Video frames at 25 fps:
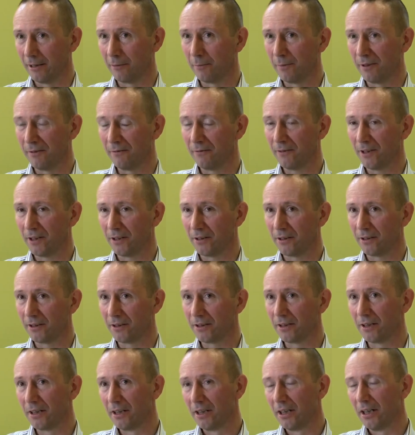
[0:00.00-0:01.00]
it'll be
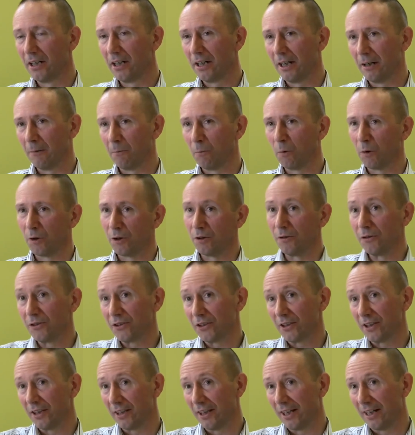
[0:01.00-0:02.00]
funded. And what you
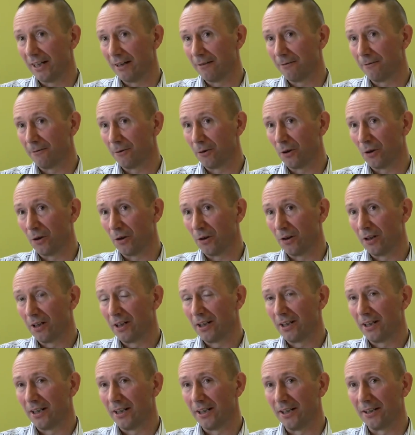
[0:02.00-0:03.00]
see, therefore,
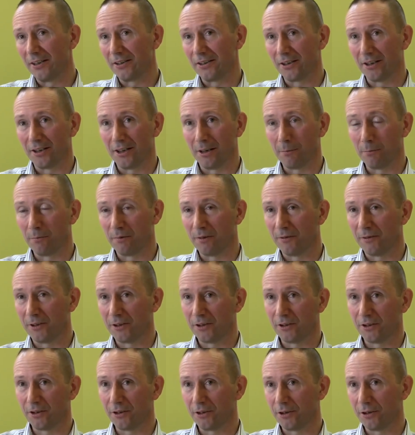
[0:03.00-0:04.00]
is a number of
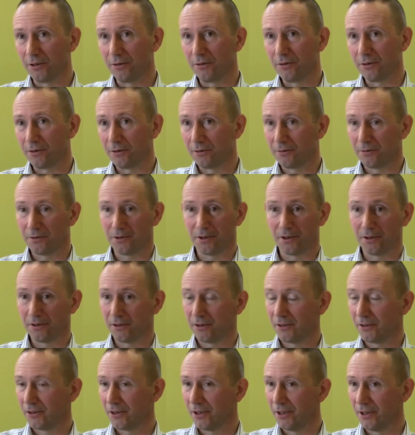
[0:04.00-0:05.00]
institutions, such
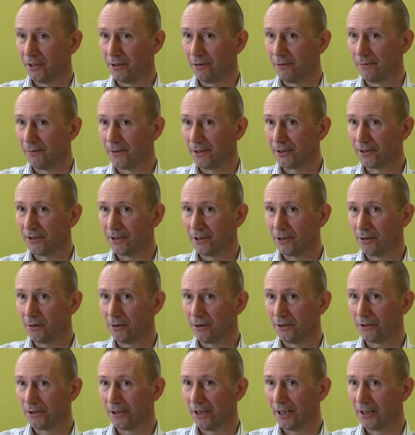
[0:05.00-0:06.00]
as, say, University
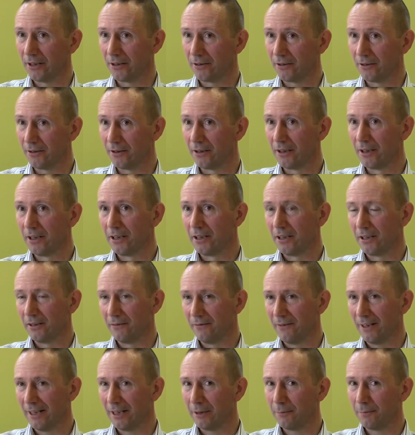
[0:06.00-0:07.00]
College London,
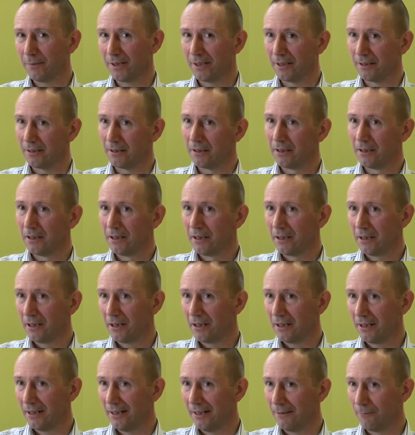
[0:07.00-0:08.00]
developing
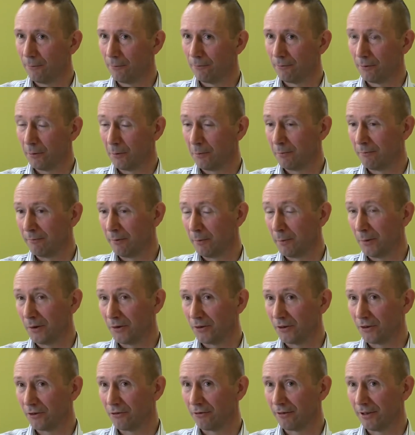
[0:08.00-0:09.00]
high-level
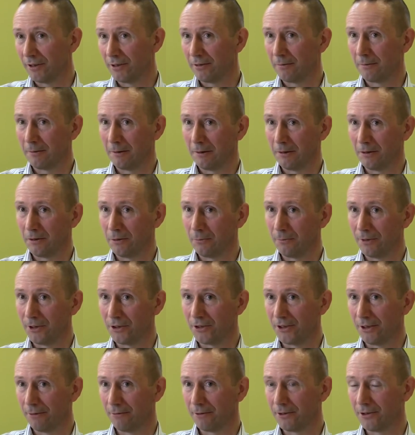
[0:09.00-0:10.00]
repositories into
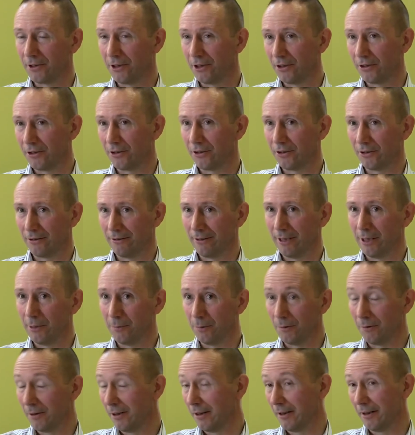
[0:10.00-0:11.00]
which their researchers are
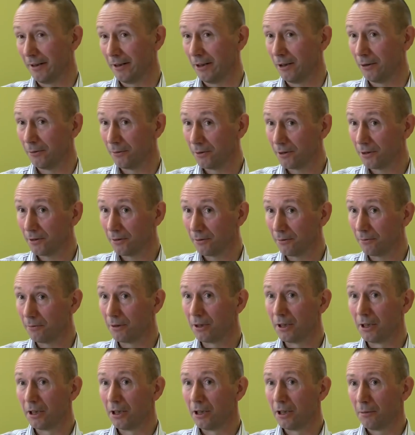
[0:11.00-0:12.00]
able, and I know do,
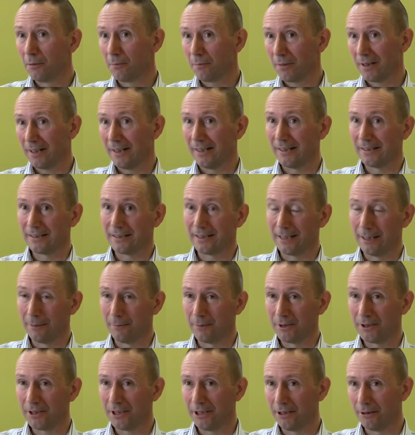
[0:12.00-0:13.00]
place their
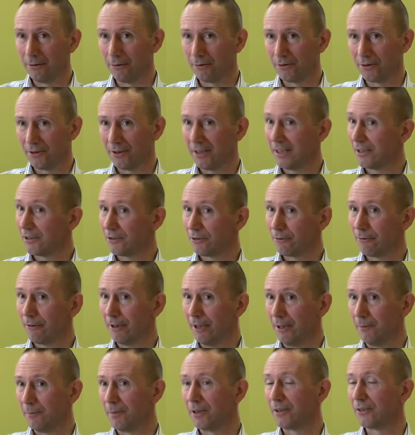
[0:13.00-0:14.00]
materials. And that's
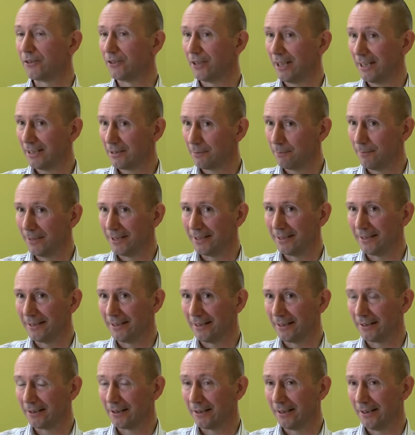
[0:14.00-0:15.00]
great, because that's making
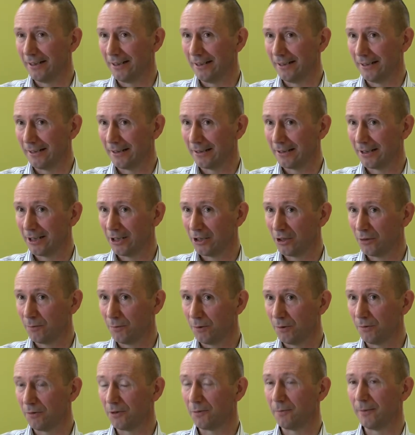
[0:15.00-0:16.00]
it
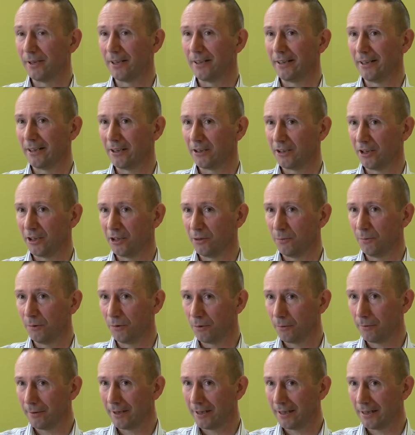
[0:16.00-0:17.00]
accessible, it's making it accessible
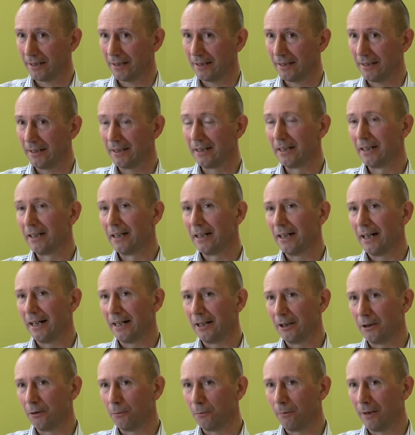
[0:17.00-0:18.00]
quickly
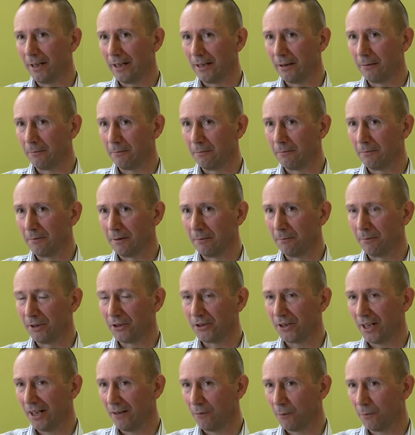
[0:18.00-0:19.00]
and in a way in
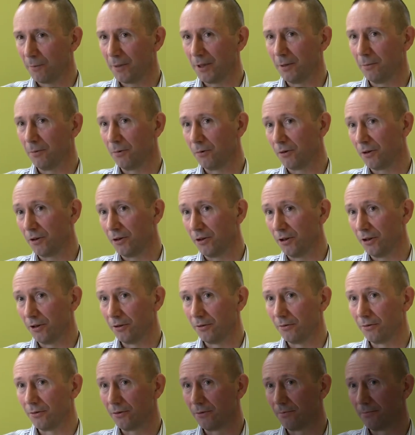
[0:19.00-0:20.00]
which other people can
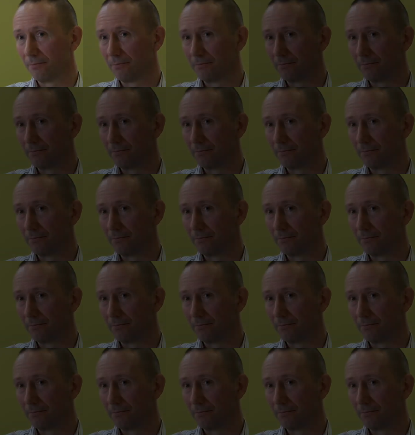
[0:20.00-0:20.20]
use.